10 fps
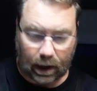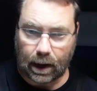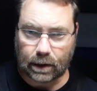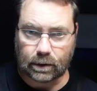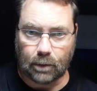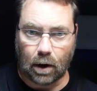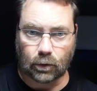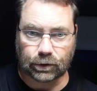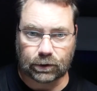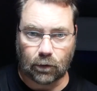let the
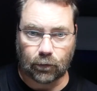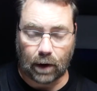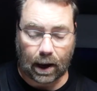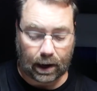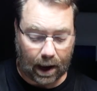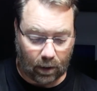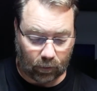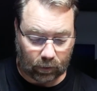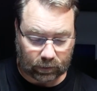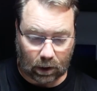model soak for like an
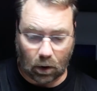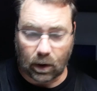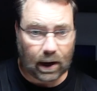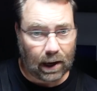hour or so.